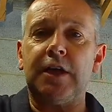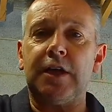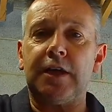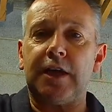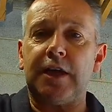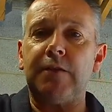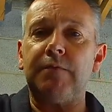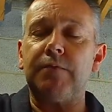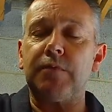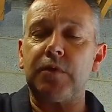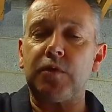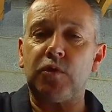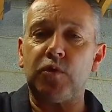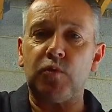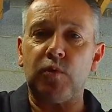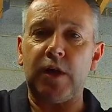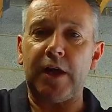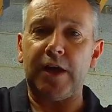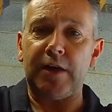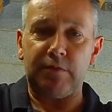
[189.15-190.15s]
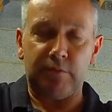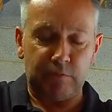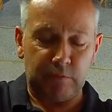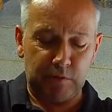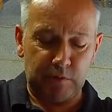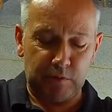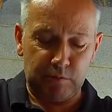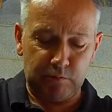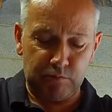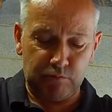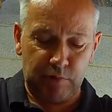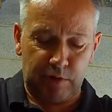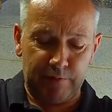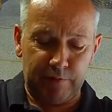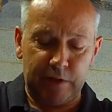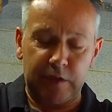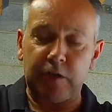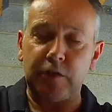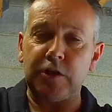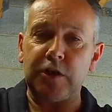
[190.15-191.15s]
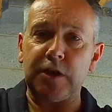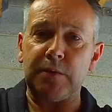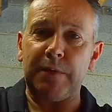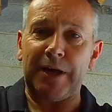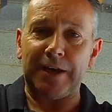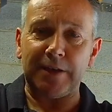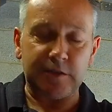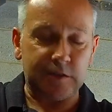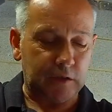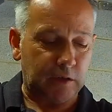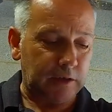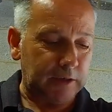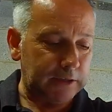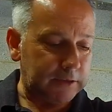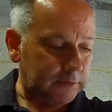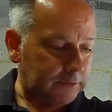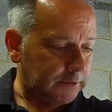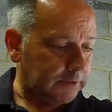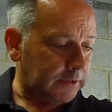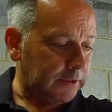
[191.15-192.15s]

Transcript: keep cool air travelling under your backside.